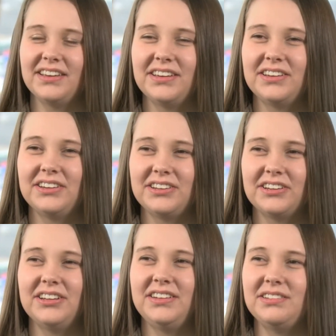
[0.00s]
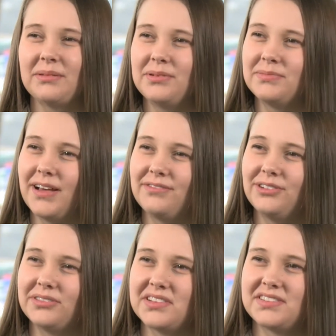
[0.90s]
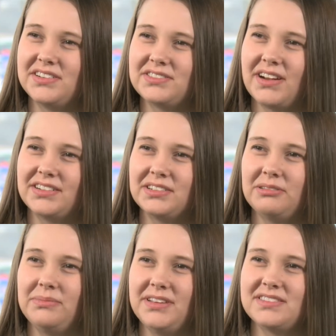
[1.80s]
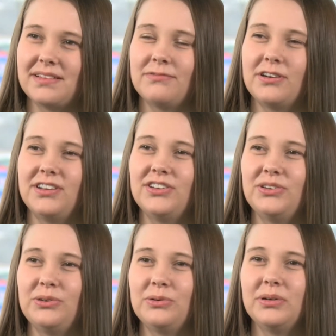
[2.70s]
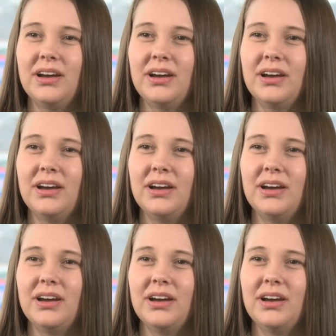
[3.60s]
a good UW-Platteville resident director would be someone who